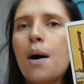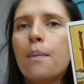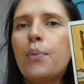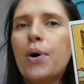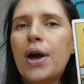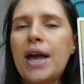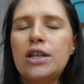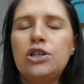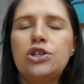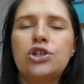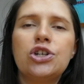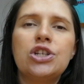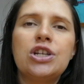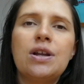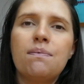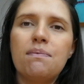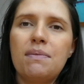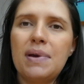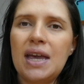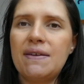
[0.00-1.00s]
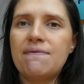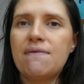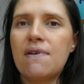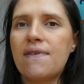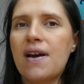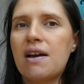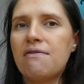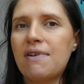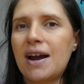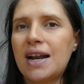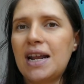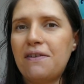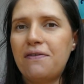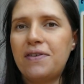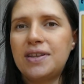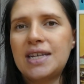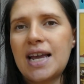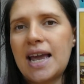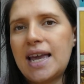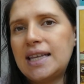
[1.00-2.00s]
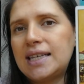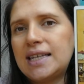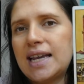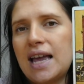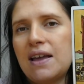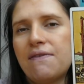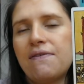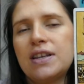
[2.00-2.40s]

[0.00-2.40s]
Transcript: but it doesn't mean that they're ready for dating.